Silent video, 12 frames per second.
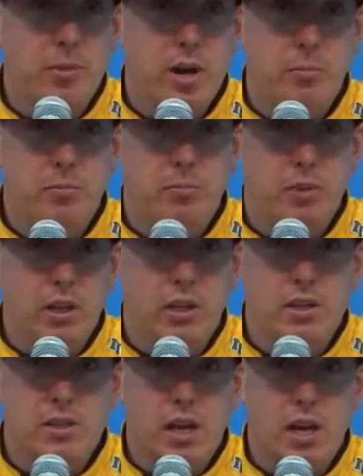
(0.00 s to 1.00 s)
Bob and
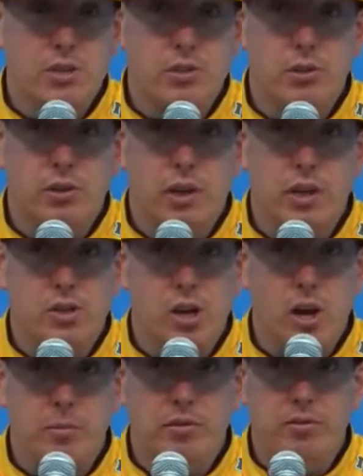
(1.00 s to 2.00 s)
his guys do a great
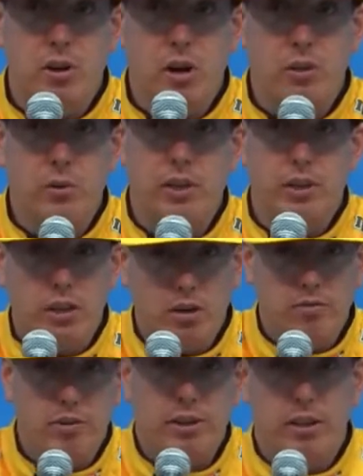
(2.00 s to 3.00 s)
job of following and
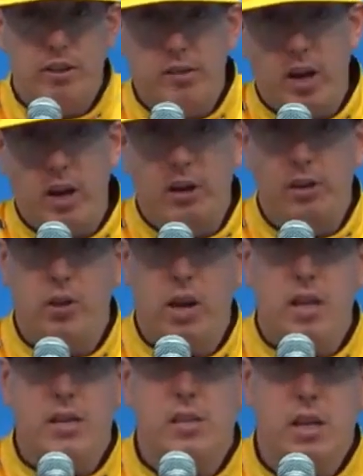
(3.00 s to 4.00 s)
covering the entire
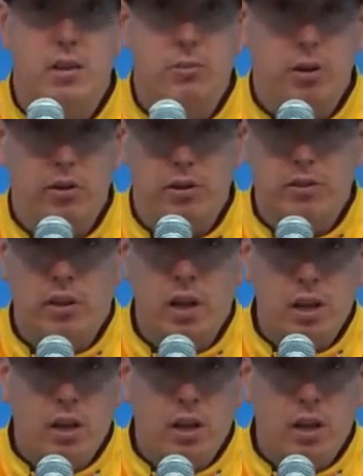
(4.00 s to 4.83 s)
United States, whether it's